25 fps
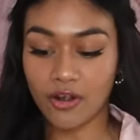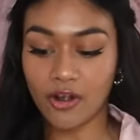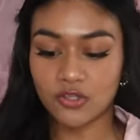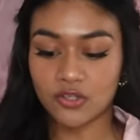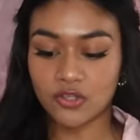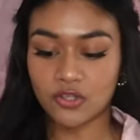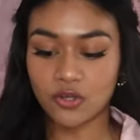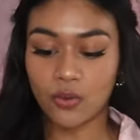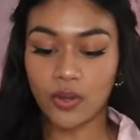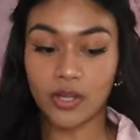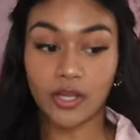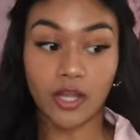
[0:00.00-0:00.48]
And
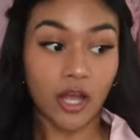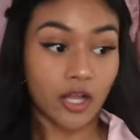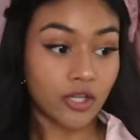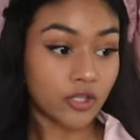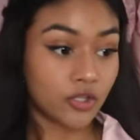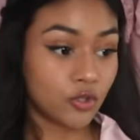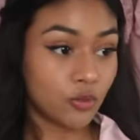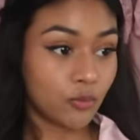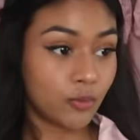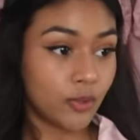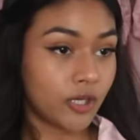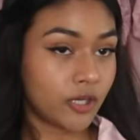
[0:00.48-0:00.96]
so I got
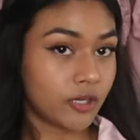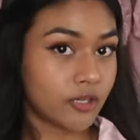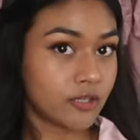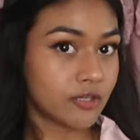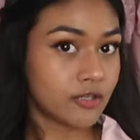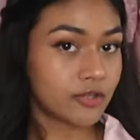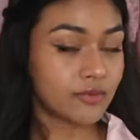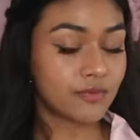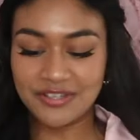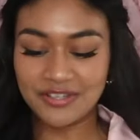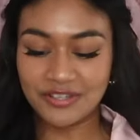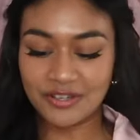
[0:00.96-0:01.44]
two
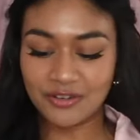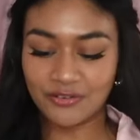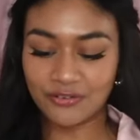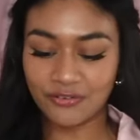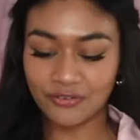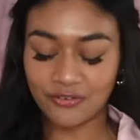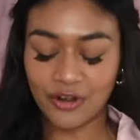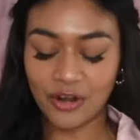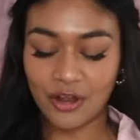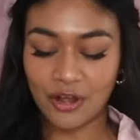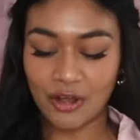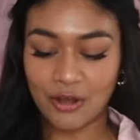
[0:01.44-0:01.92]
pairs. These are
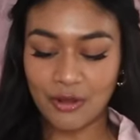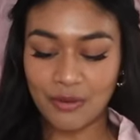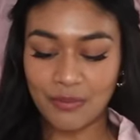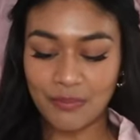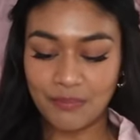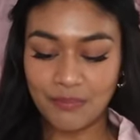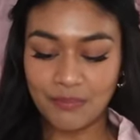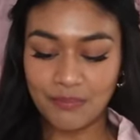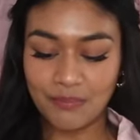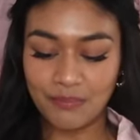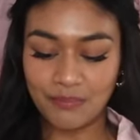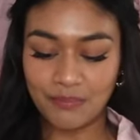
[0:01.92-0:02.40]

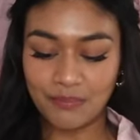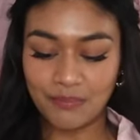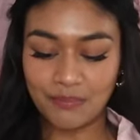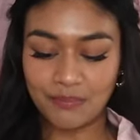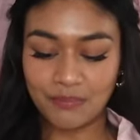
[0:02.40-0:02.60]
from